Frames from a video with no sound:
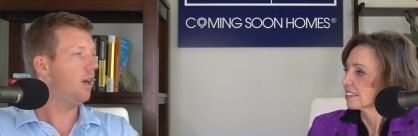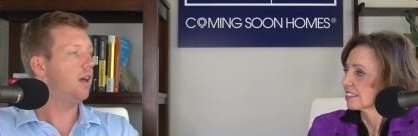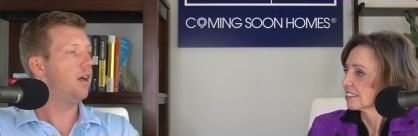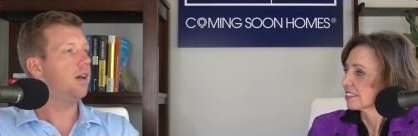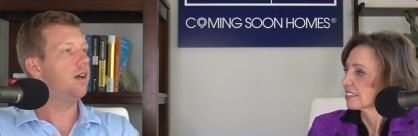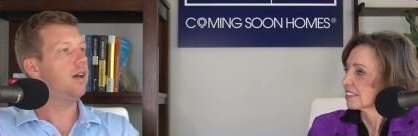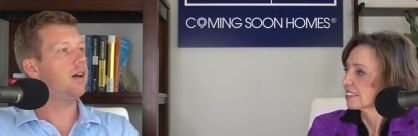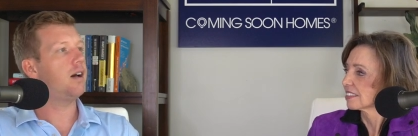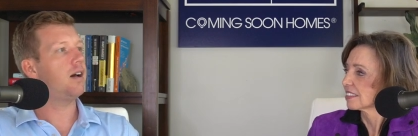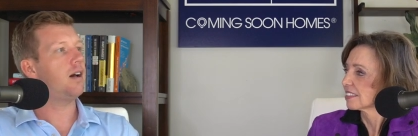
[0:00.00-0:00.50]

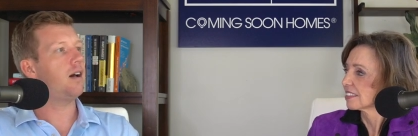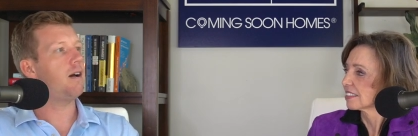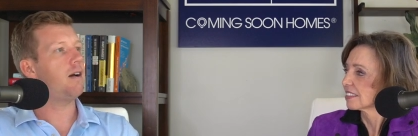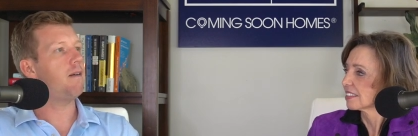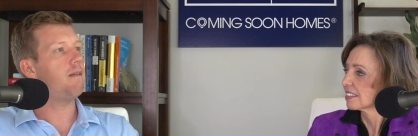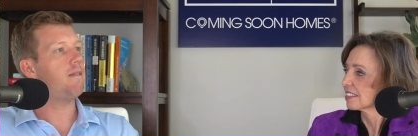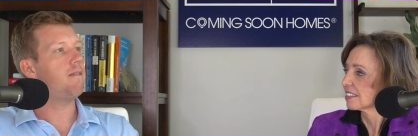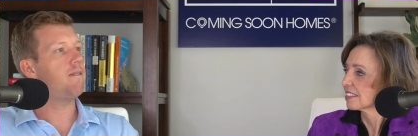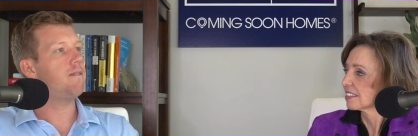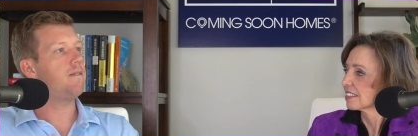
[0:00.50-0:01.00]
Speaker 1: Uh,
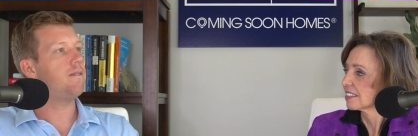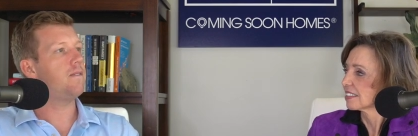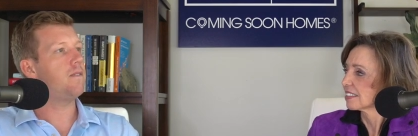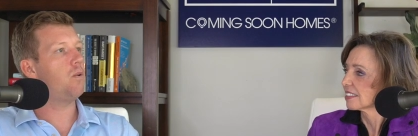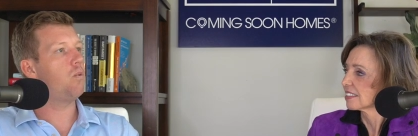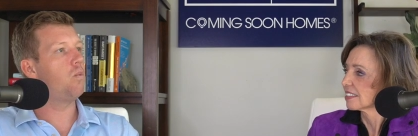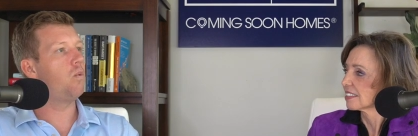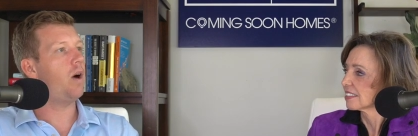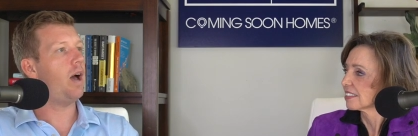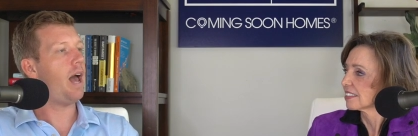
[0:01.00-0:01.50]

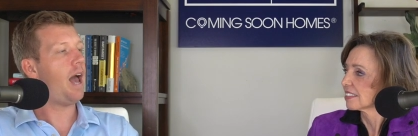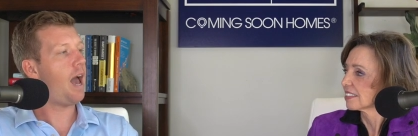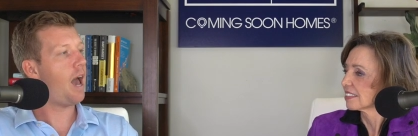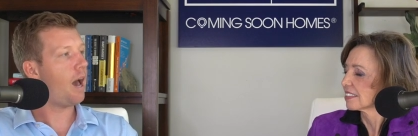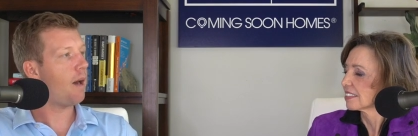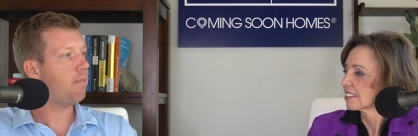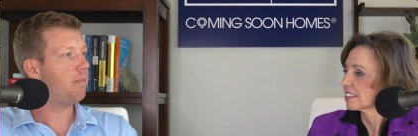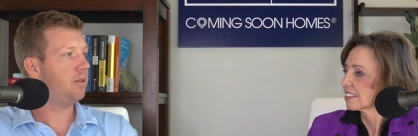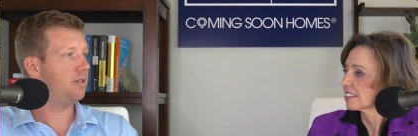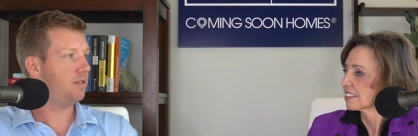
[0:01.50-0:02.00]
what
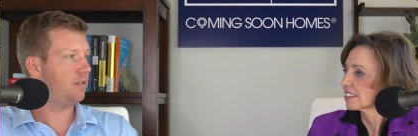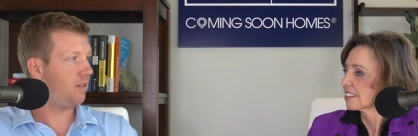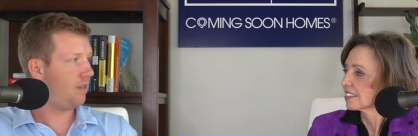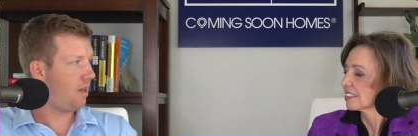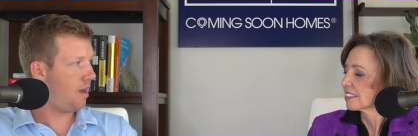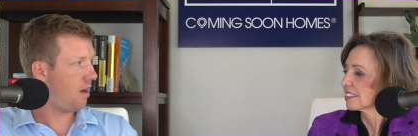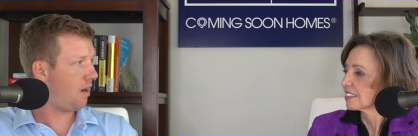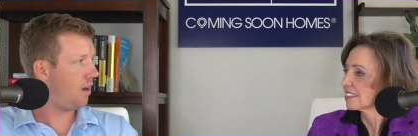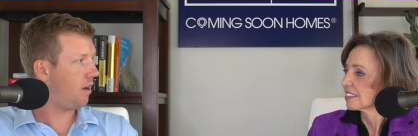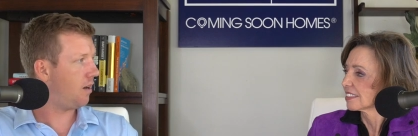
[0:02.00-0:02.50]
happens
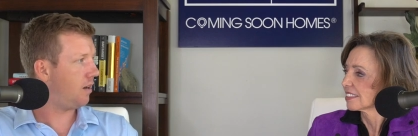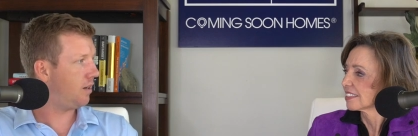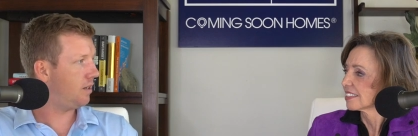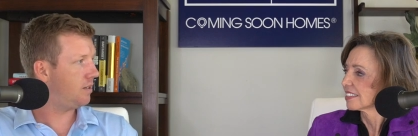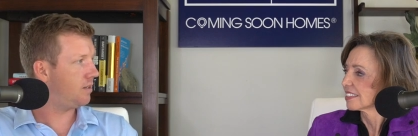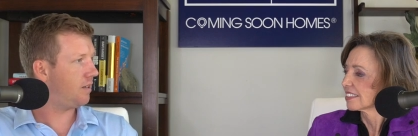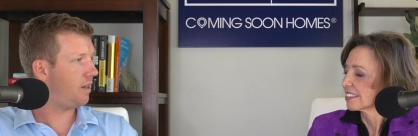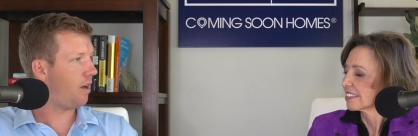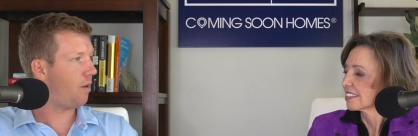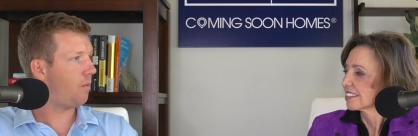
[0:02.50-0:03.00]
there is
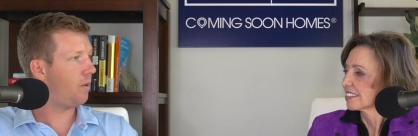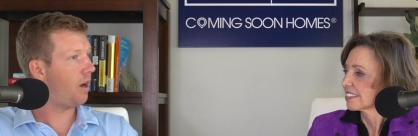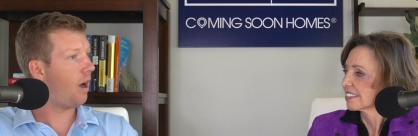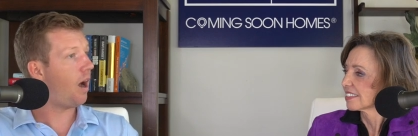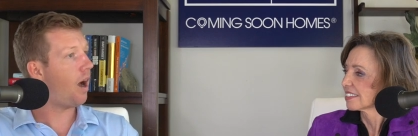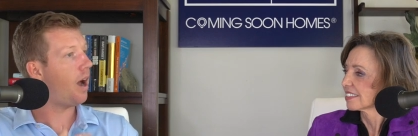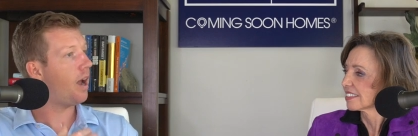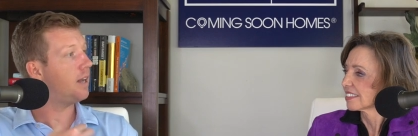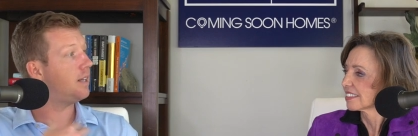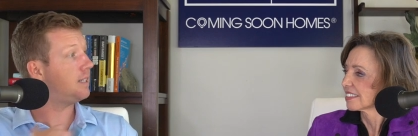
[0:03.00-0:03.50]
that when I
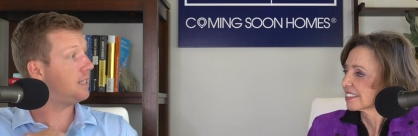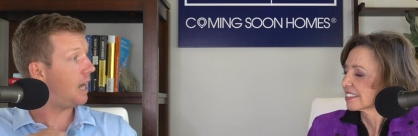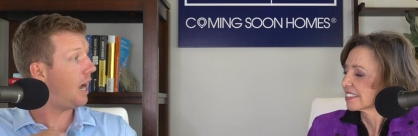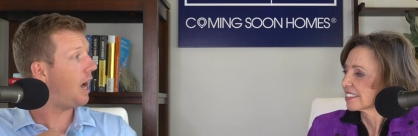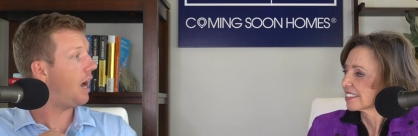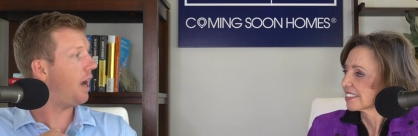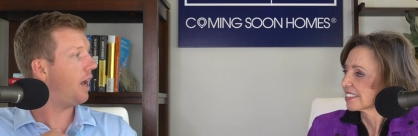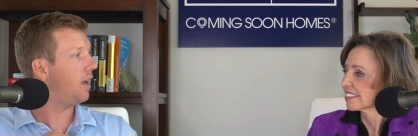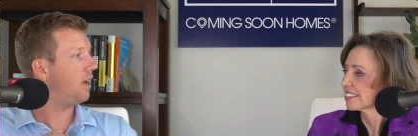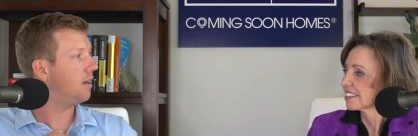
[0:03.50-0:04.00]

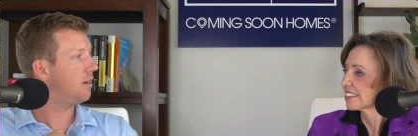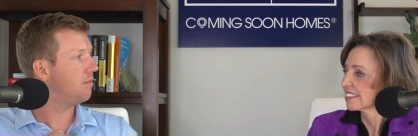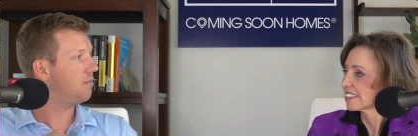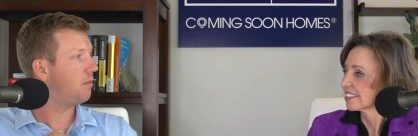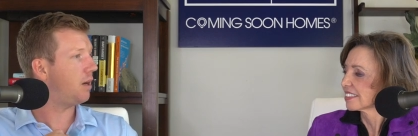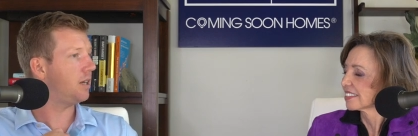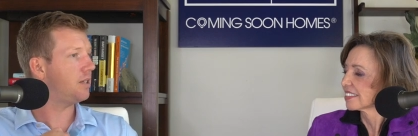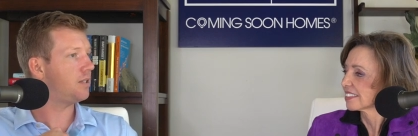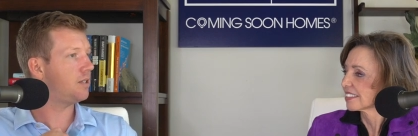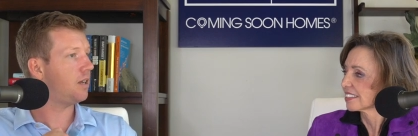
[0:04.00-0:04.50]
die, my
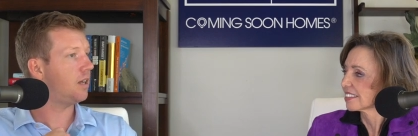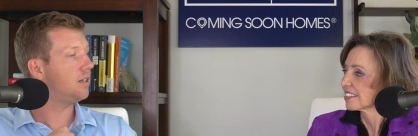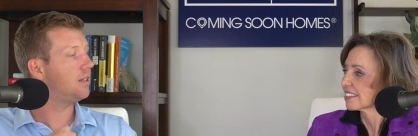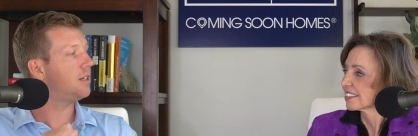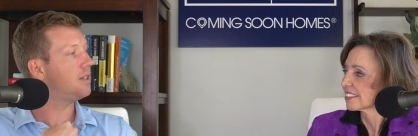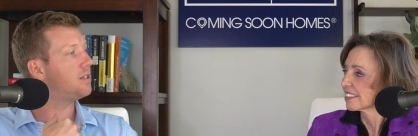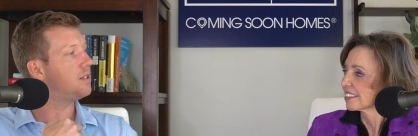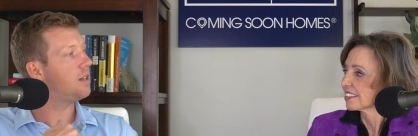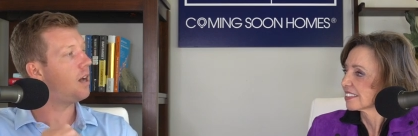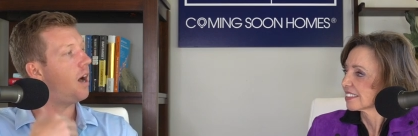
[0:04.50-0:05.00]
son does
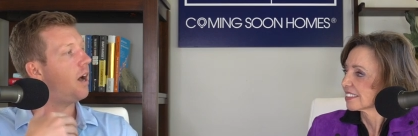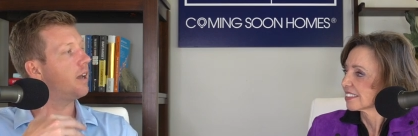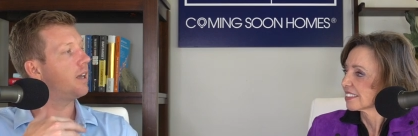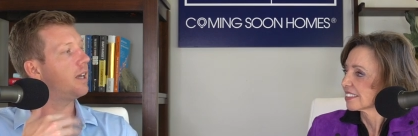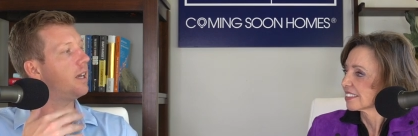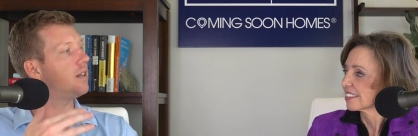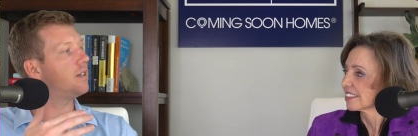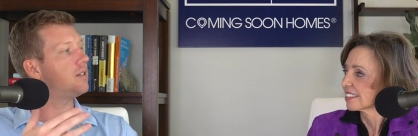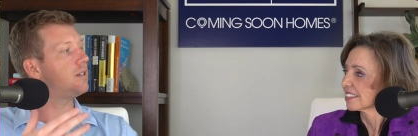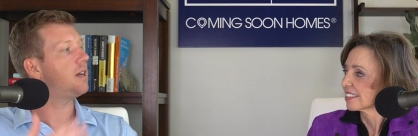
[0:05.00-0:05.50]
not get a
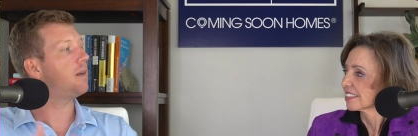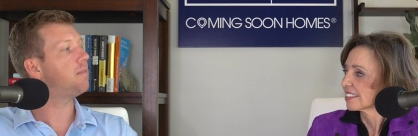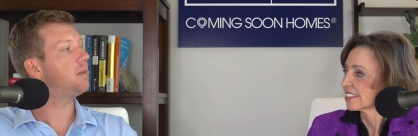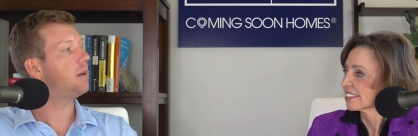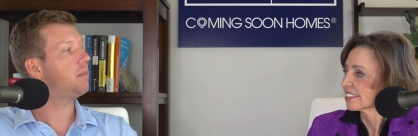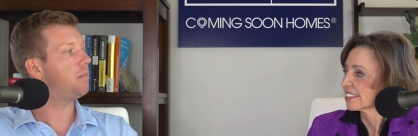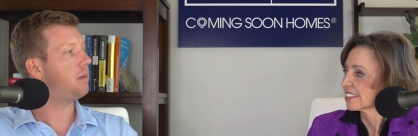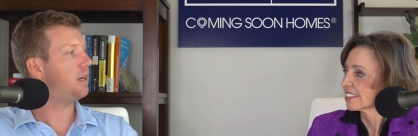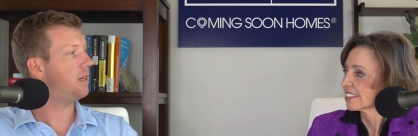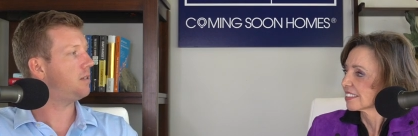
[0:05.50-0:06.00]
stepped up
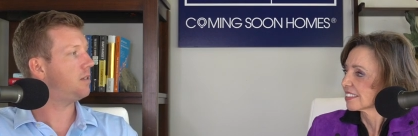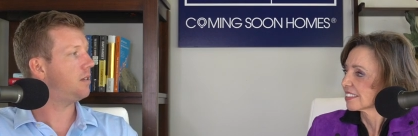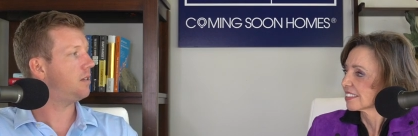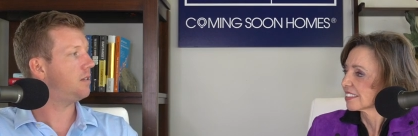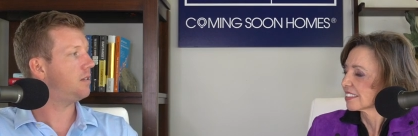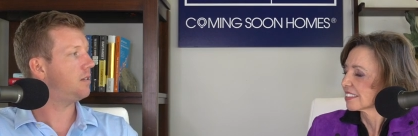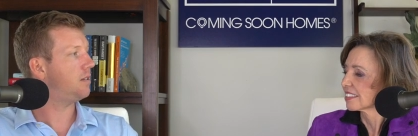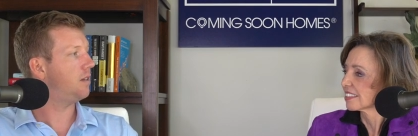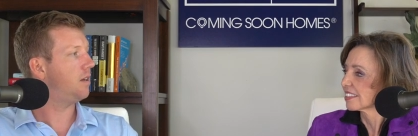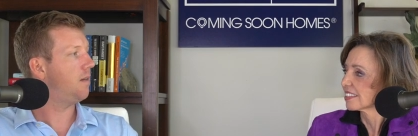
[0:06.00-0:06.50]
basis
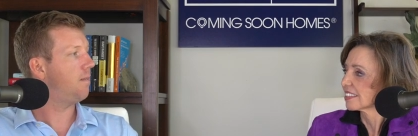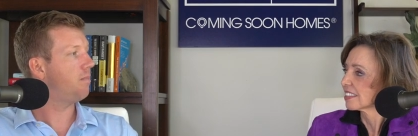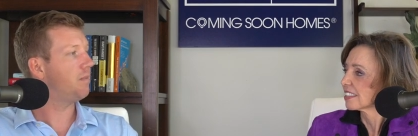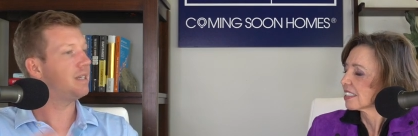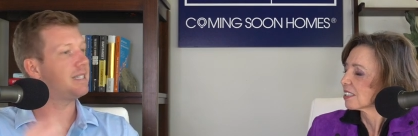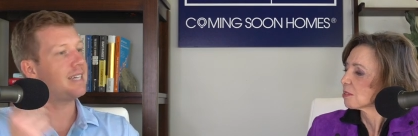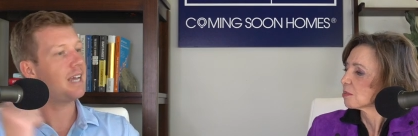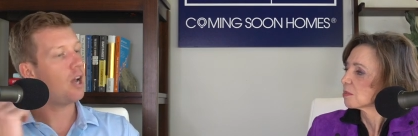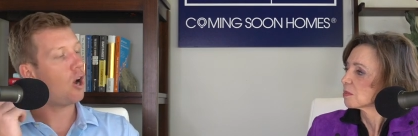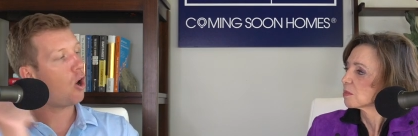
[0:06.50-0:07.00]
because I
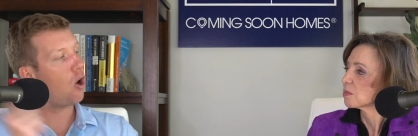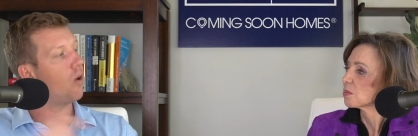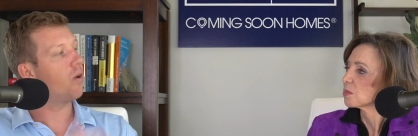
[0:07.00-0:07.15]
already